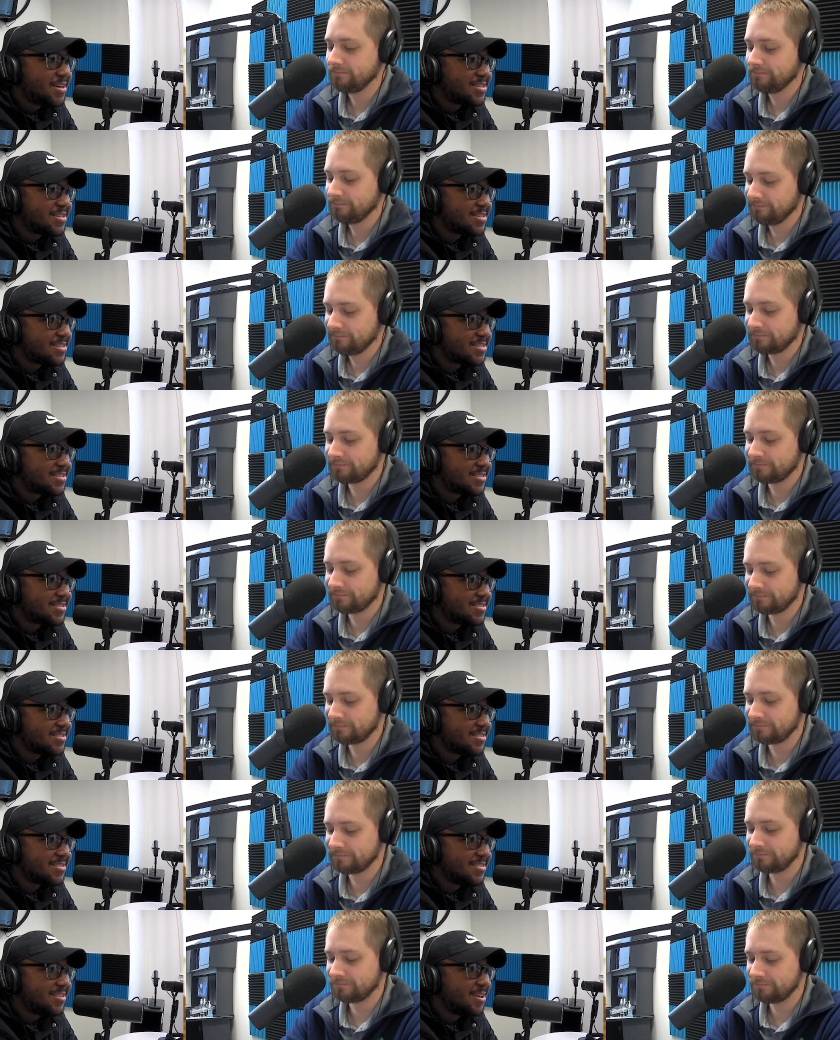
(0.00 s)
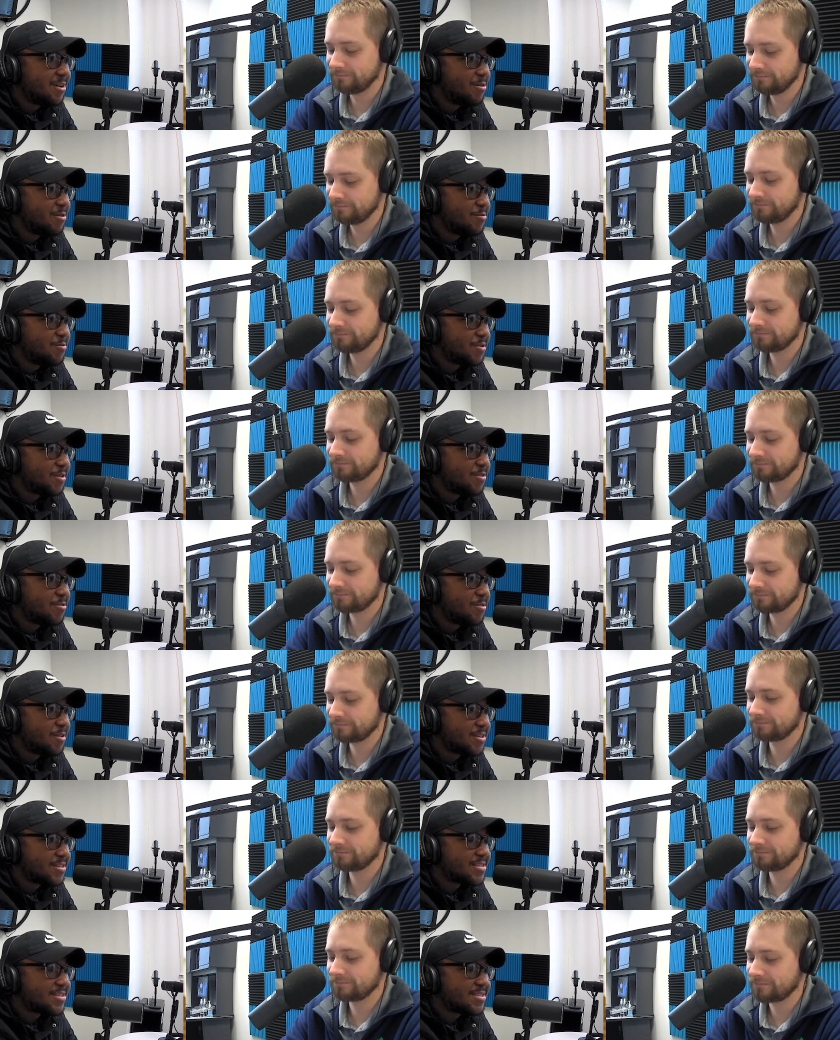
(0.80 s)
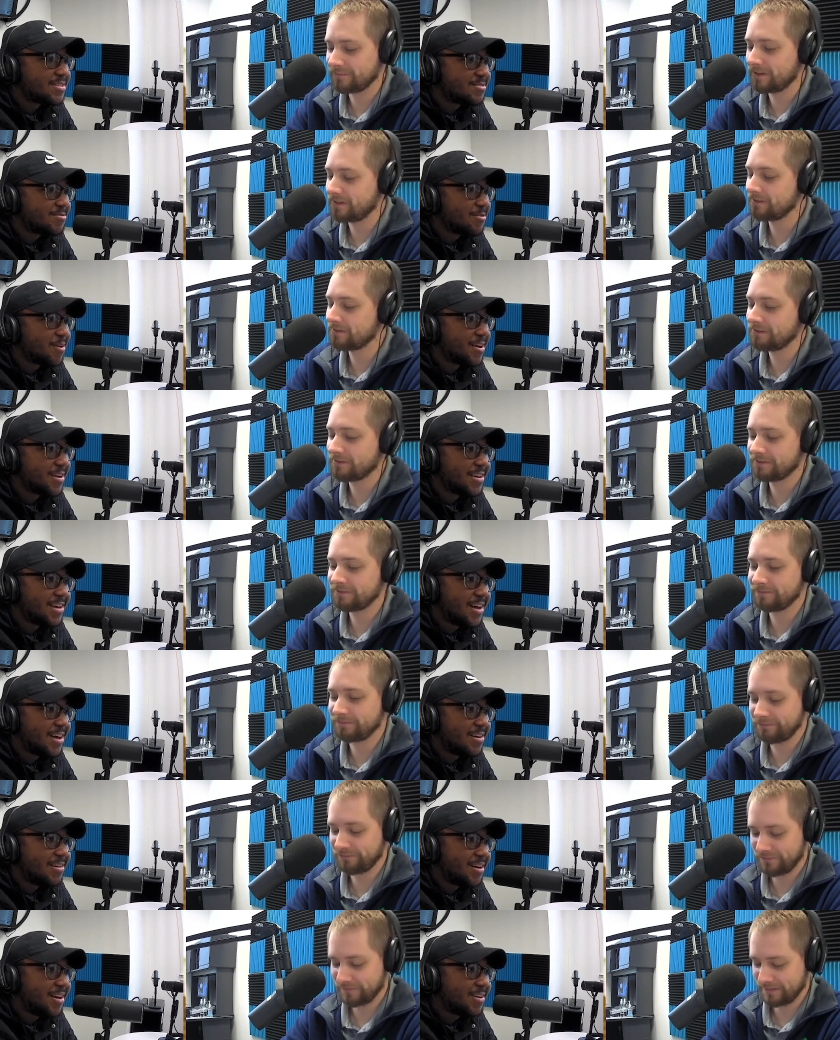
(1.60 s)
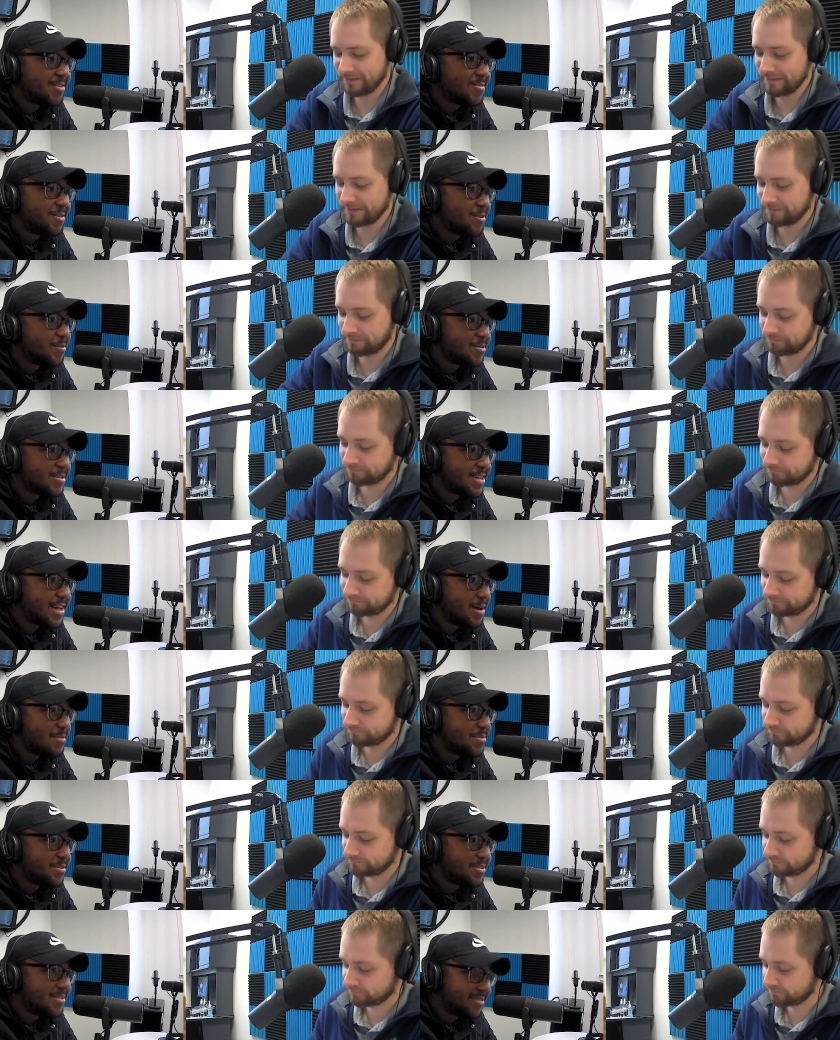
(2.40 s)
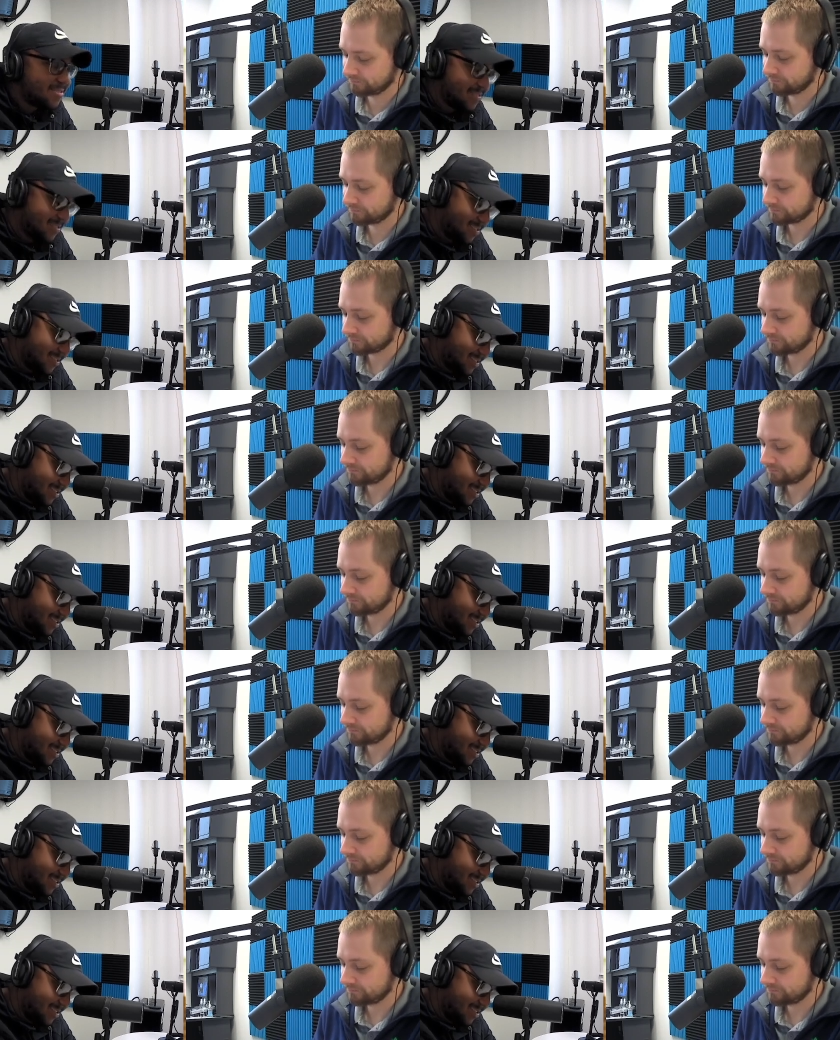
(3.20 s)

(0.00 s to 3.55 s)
Speaker 1: am I just going with Chris right know. now? I don't know what's happening.